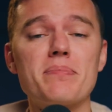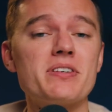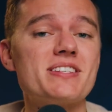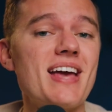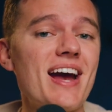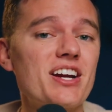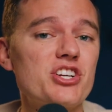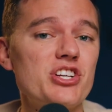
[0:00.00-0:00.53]

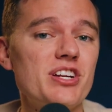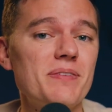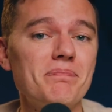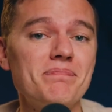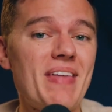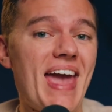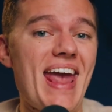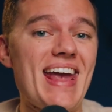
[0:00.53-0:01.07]

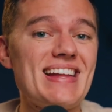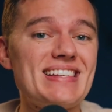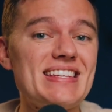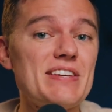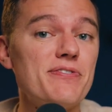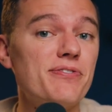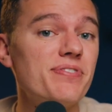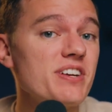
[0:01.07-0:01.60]
protection,
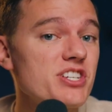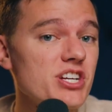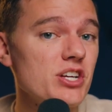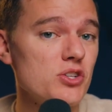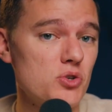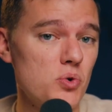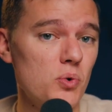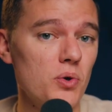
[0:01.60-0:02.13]

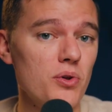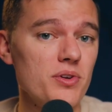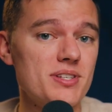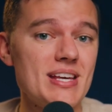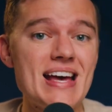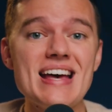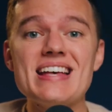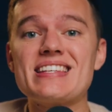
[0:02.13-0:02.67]
anti-phishing tools,